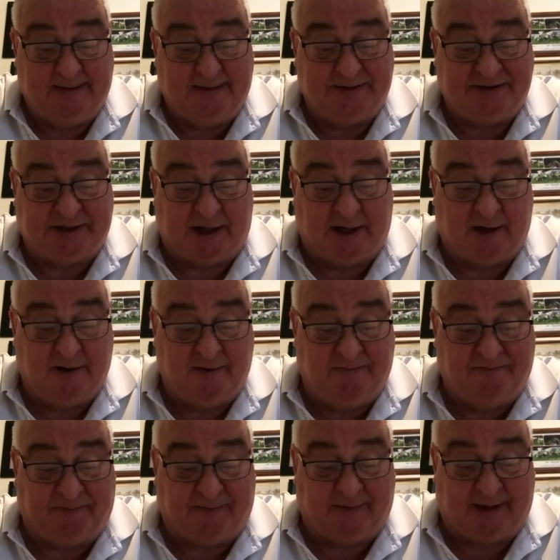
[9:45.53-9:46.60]
So
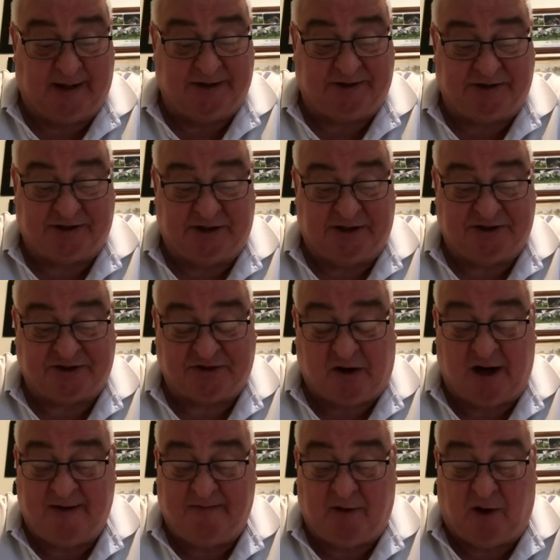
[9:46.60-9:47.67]
it's
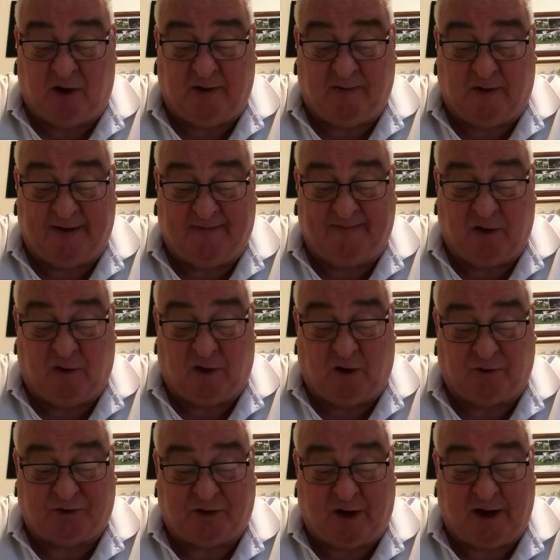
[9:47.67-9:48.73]
trained by one of your
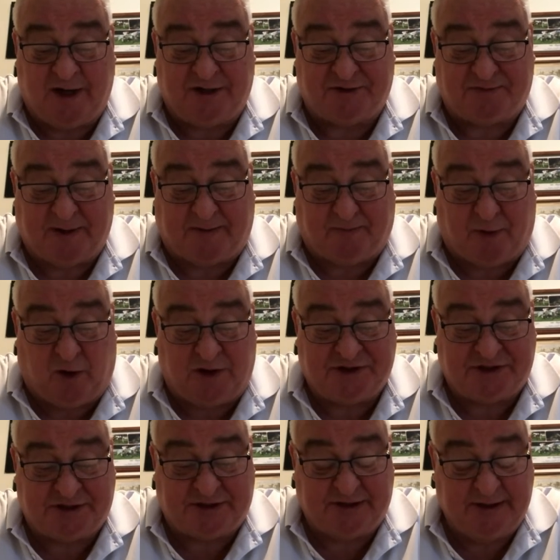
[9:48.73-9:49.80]
old trainers, Mick
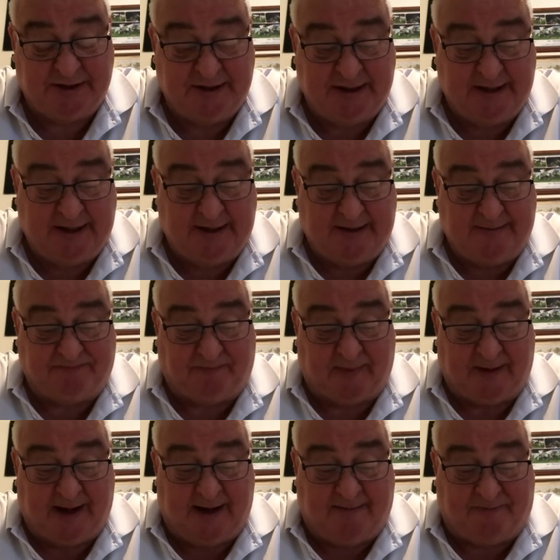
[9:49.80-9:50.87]
Price.
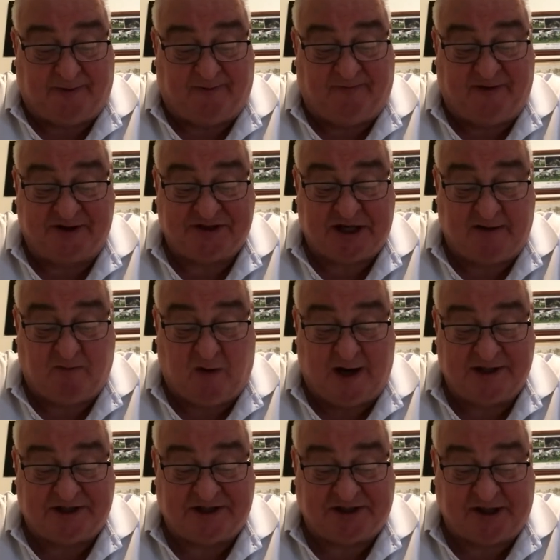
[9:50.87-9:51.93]
Professor had
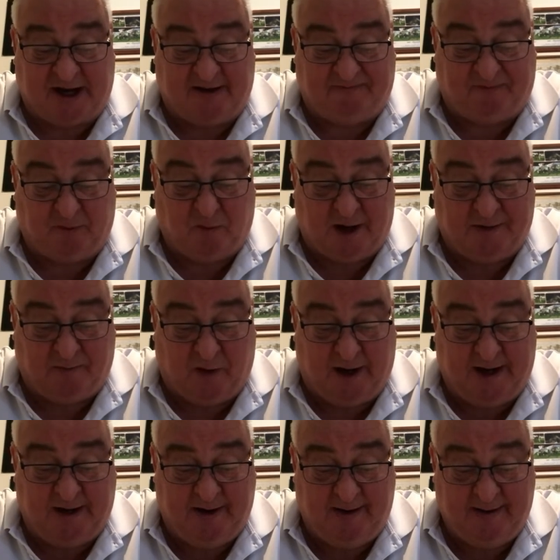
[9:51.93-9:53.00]
1 start for 1
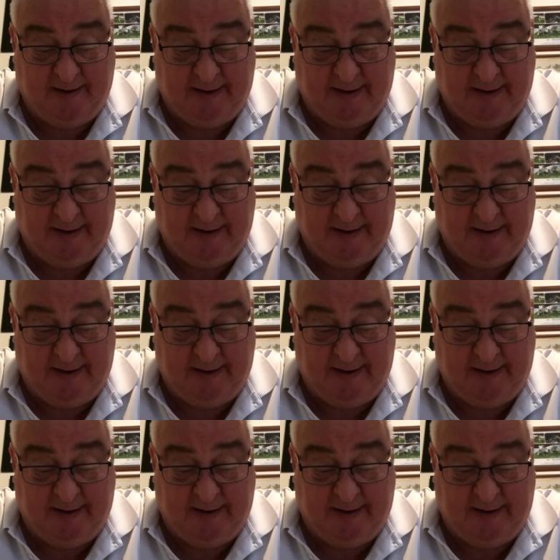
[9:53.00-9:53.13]
win.